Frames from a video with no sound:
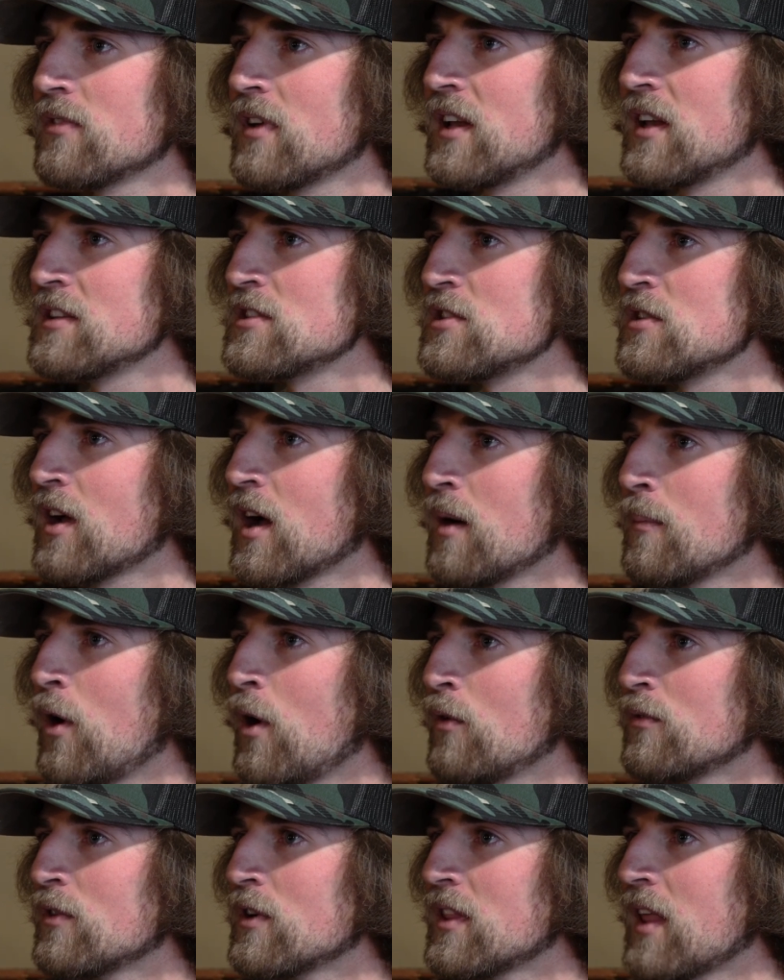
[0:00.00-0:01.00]
And as you come
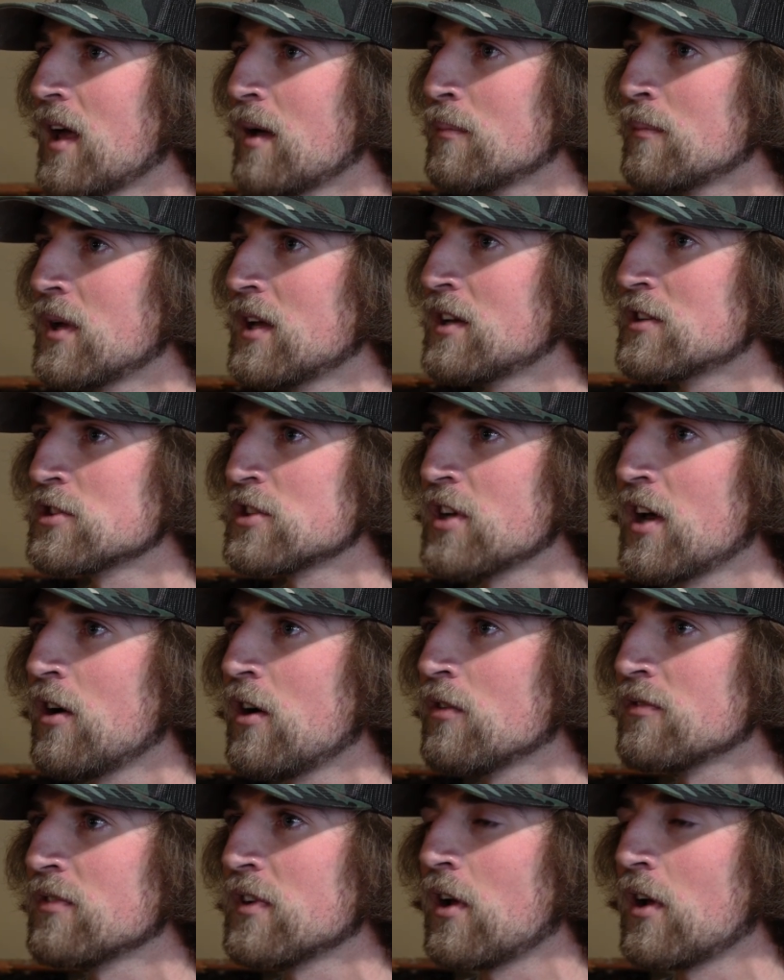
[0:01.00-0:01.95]
over that big shelf,